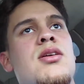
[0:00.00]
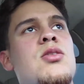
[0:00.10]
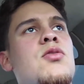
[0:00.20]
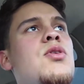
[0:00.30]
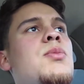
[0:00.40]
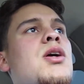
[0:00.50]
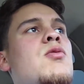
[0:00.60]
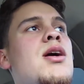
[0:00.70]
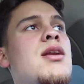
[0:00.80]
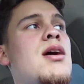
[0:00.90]
You feel me? Like
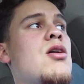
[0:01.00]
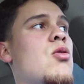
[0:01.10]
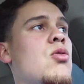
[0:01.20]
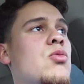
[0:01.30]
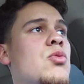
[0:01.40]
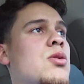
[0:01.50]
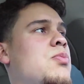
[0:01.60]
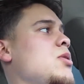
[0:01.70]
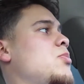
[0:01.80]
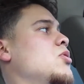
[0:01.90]
right now, the
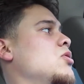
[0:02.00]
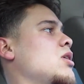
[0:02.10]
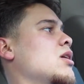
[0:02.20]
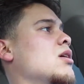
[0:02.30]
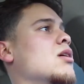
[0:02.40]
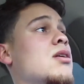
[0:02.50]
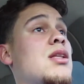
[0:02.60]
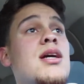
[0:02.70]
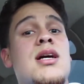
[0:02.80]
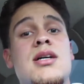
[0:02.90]
people like
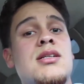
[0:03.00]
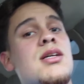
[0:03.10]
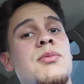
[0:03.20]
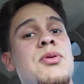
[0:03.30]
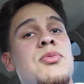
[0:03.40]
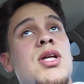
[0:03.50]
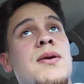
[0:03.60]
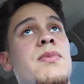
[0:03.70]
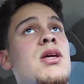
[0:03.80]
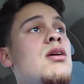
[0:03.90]
like us, like people
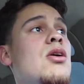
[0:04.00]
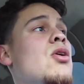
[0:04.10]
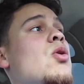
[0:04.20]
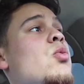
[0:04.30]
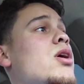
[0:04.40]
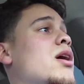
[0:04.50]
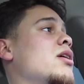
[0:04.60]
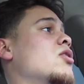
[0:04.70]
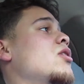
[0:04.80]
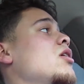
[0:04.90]
like me, we
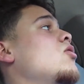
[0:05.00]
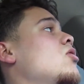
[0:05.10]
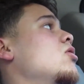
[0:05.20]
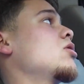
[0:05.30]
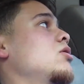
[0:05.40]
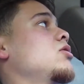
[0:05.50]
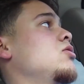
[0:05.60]
gotta grind hard.